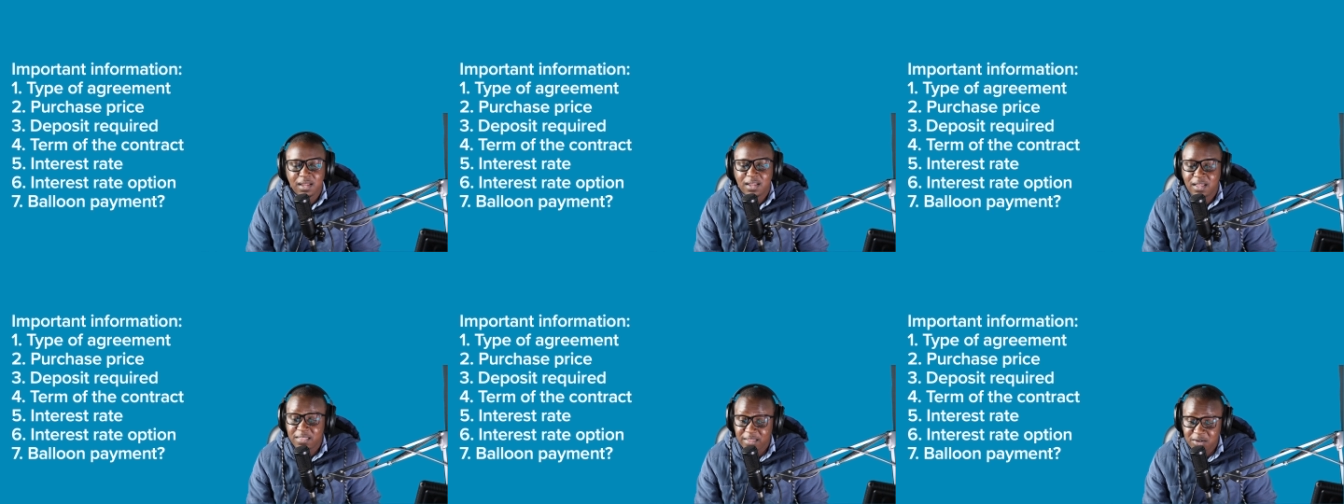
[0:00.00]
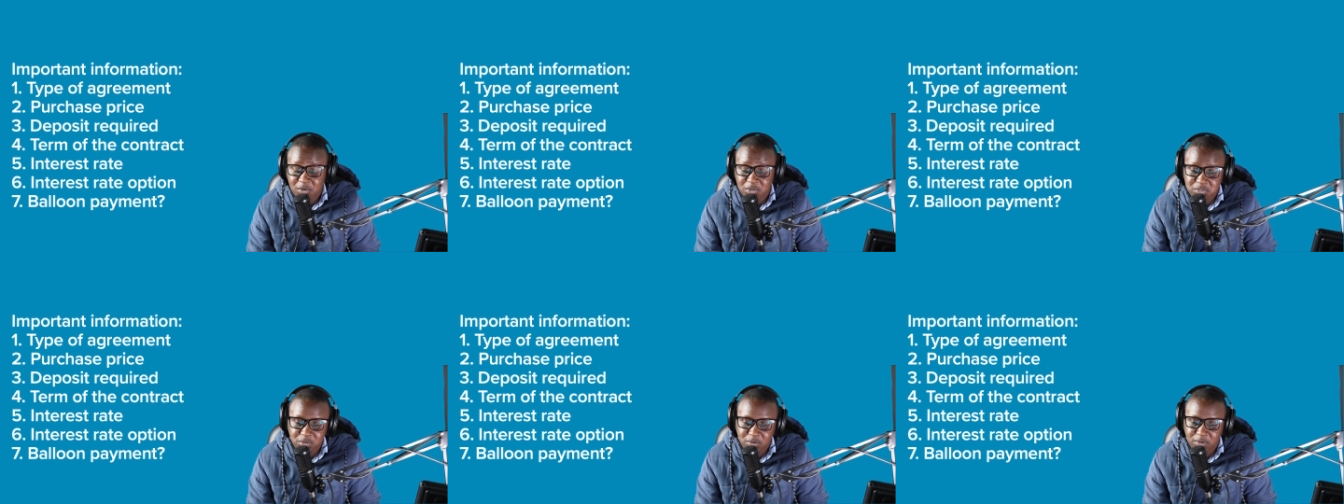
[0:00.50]
And then
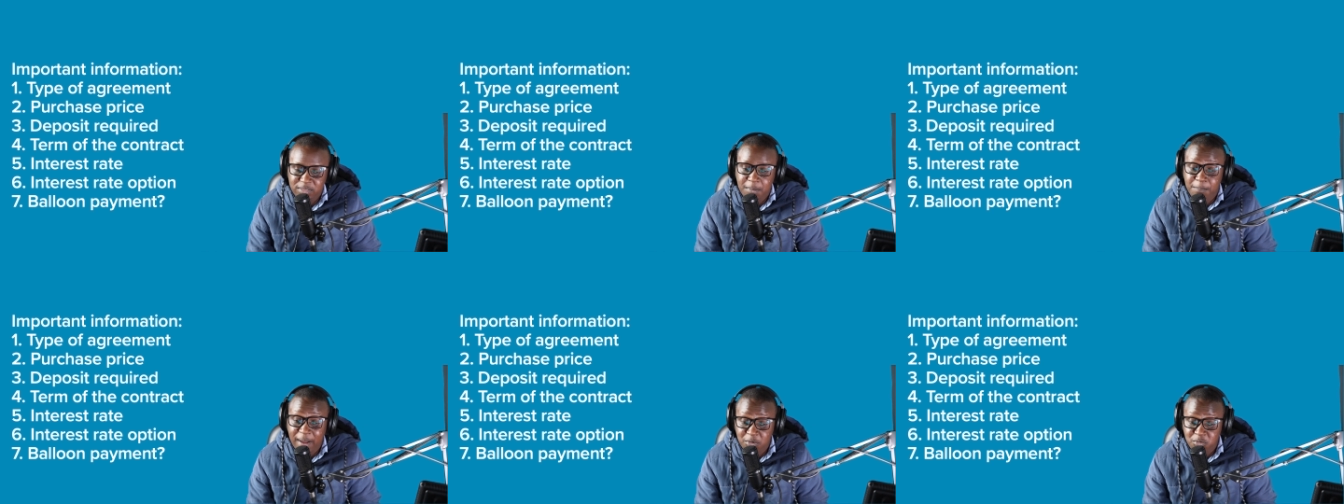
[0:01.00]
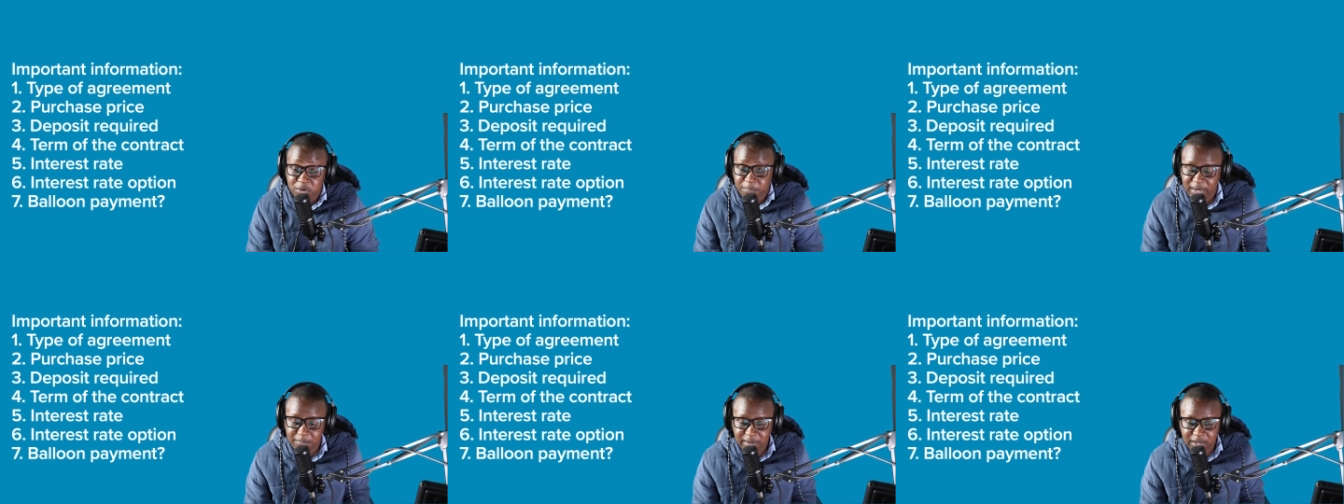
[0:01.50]
also the balloon
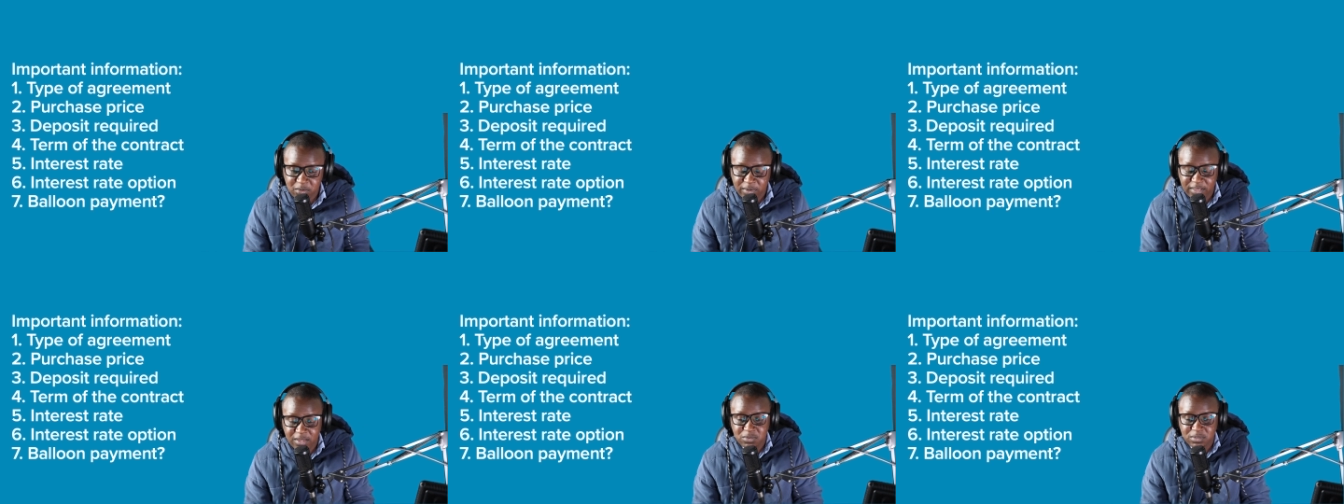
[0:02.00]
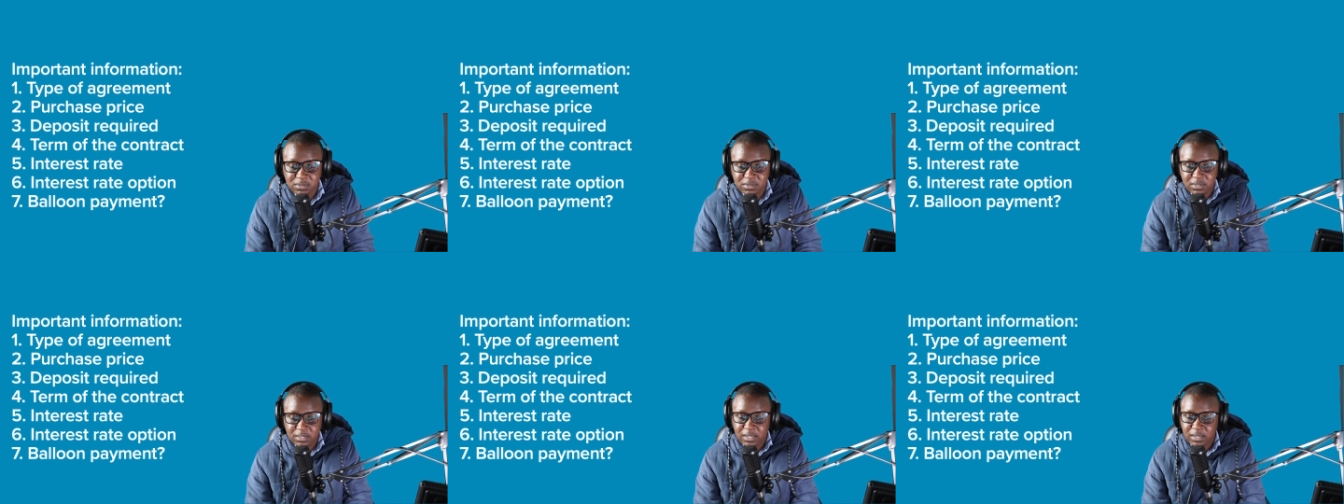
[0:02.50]
payment, whether
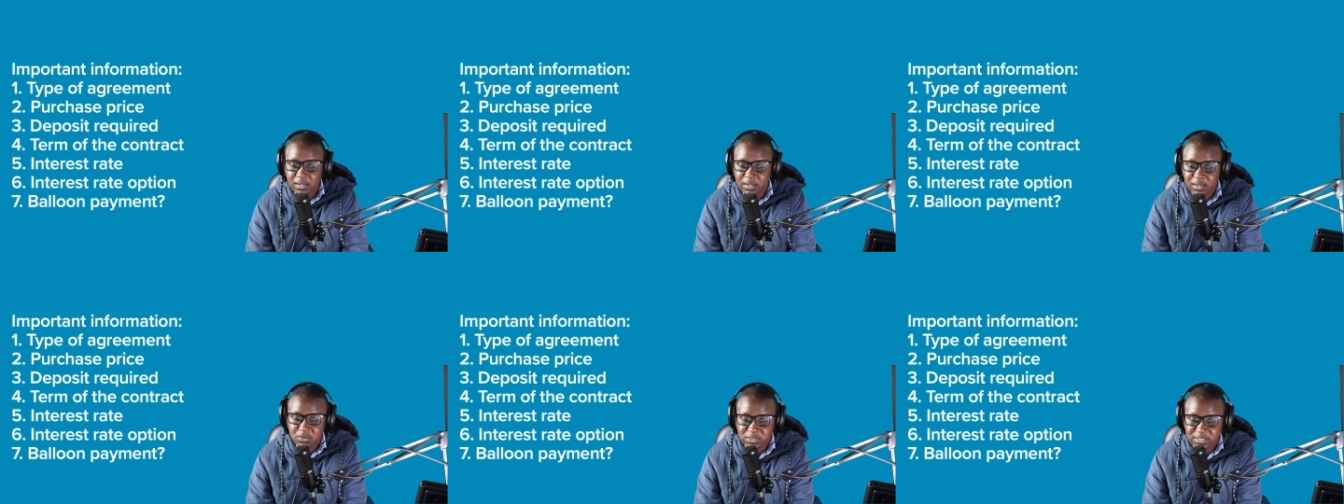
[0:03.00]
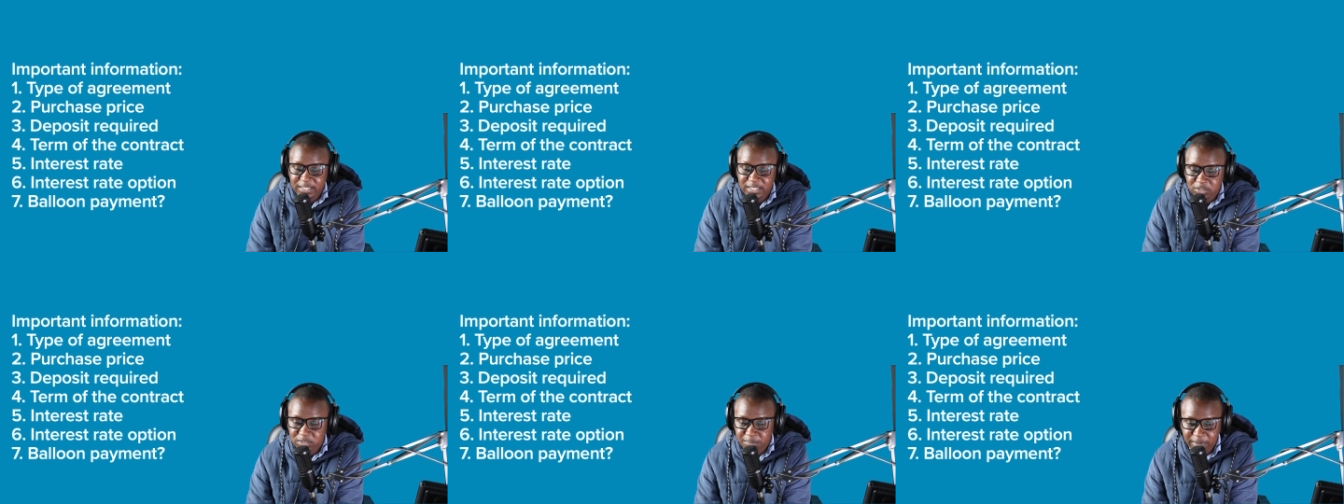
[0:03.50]
you're taking
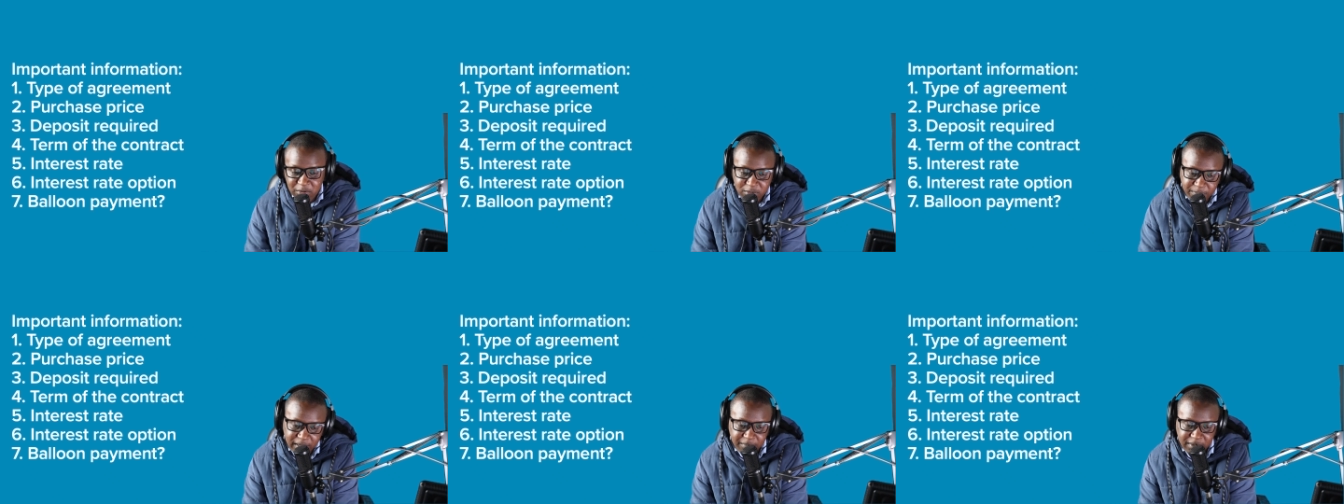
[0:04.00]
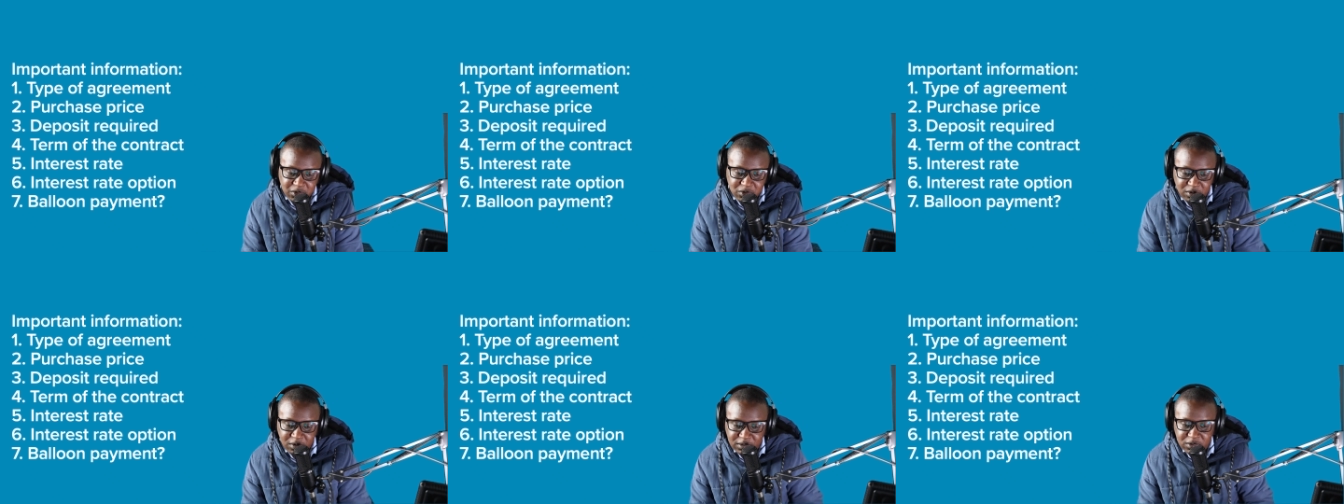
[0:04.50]
out a balloon payment or not.